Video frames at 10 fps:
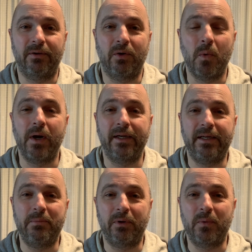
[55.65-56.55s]

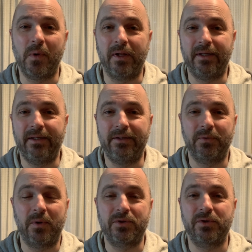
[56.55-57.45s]
quantity but quality so
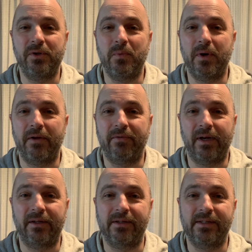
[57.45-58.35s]
I'll show you what I've
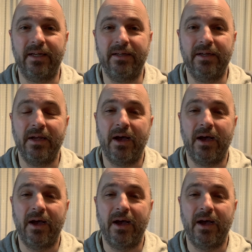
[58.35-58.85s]
got to send